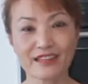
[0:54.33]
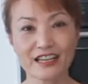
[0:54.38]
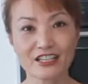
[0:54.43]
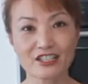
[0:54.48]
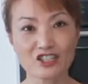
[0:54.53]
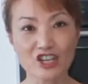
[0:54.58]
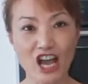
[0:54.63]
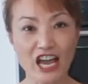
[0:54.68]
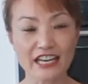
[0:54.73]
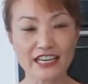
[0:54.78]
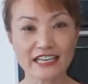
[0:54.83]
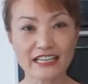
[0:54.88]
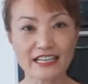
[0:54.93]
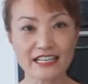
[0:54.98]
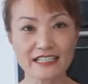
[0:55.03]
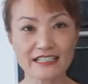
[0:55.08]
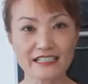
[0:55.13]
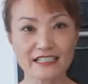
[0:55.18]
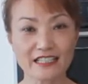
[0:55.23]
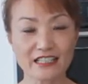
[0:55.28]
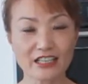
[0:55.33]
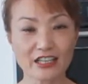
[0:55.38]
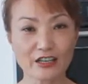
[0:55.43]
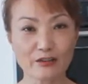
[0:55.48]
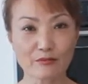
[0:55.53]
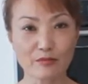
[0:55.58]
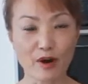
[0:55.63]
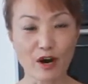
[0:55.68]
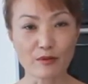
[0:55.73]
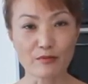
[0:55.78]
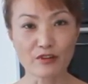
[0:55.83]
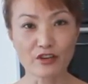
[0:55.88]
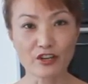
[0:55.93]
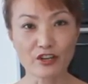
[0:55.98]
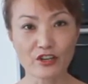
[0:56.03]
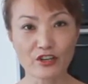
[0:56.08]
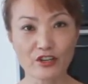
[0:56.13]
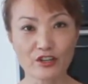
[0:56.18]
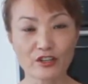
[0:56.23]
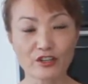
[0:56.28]
Chinese
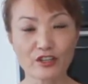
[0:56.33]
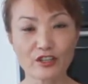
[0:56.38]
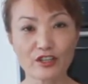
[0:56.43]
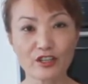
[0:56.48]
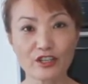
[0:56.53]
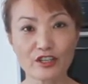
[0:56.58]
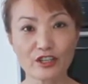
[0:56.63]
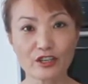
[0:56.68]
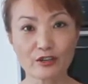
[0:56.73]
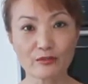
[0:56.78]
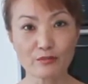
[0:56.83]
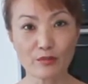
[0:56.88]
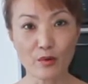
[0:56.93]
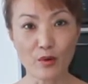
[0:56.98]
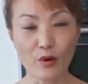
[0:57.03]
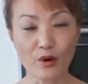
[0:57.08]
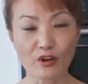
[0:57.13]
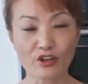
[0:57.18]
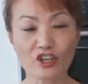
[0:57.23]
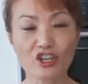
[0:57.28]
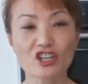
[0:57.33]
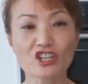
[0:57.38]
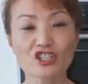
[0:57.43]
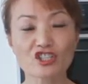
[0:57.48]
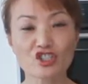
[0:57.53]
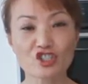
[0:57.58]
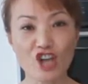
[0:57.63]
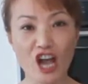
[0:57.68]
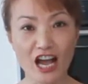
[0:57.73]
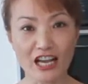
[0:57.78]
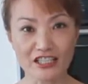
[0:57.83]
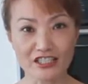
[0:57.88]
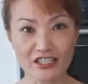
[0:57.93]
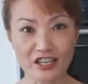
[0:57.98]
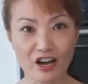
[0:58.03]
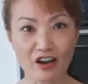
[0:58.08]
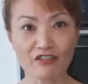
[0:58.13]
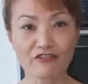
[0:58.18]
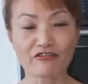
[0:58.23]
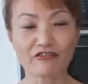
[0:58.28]
barbecue pork char
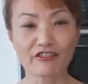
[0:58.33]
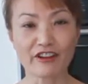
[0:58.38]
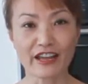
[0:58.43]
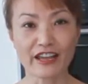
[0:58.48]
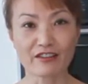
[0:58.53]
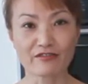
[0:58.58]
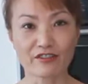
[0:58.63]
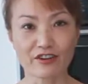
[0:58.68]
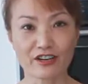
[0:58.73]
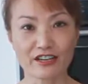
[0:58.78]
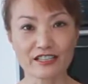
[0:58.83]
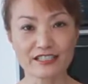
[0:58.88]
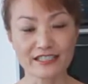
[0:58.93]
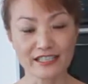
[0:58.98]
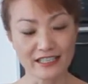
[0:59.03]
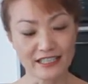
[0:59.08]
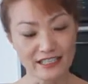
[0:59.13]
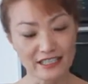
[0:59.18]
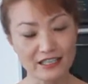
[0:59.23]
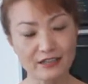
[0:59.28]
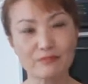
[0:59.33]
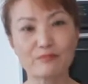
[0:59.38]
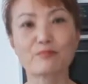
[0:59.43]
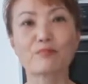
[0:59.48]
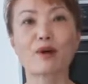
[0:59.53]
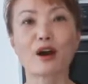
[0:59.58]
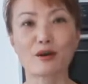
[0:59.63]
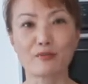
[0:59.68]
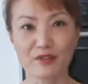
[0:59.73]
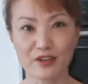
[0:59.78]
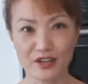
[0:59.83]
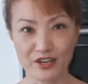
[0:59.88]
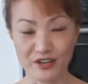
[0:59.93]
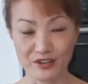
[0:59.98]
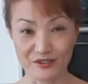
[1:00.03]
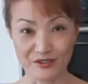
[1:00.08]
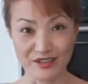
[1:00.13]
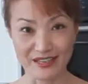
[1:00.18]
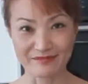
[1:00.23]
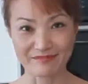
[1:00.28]
siu flavored barbecue
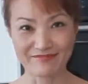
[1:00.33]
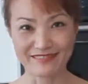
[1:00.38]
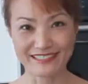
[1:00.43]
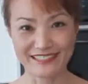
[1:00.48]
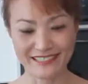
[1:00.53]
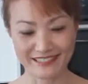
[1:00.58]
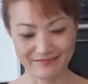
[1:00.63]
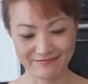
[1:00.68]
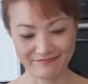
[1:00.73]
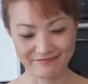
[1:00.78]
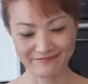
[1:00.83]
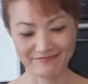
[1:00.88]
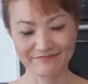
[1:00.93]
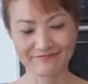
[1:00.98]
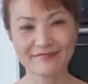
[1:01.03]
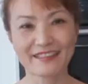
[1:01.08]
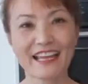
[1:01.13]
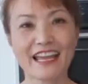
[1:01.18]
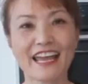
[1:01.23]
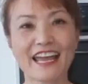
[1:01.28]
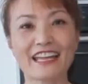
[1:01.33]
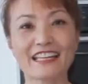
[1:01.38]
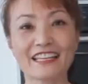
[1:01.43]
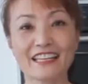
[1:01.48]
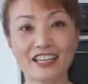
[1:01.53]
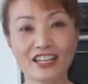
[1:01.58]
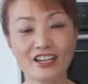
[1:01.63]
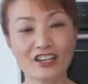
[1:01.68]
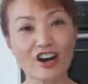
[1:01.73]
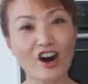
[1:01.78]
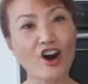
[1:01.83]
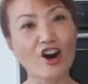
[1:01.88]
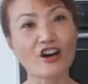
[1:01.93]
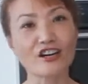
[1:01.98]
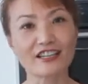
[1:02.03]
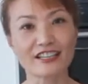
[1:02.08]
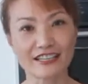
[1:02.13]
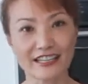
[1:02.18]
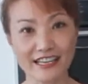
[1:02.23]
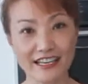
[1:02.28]
ribs. And here are
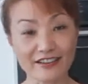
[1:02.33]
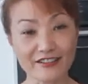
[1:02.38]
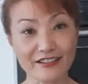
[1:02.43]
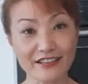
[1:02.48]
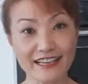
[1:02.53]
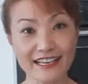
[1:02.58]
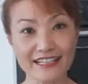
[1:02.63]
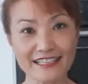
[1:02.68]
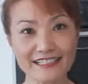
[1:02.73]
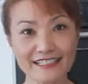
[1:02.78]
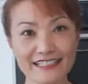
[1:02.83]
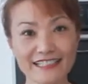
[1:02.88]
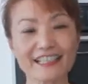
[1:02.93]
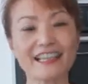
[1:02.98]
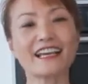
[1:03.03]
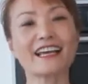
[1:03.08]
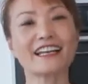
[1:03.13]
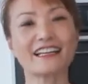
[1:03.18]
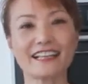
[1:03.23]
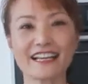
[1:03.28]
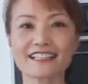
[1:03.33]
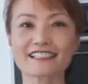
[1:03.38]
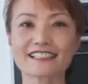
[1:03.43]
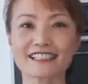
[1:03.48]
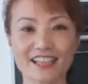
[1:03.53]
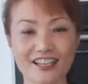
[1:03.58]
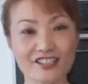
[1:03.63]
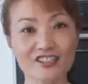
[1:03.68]
the ingredients, and let's get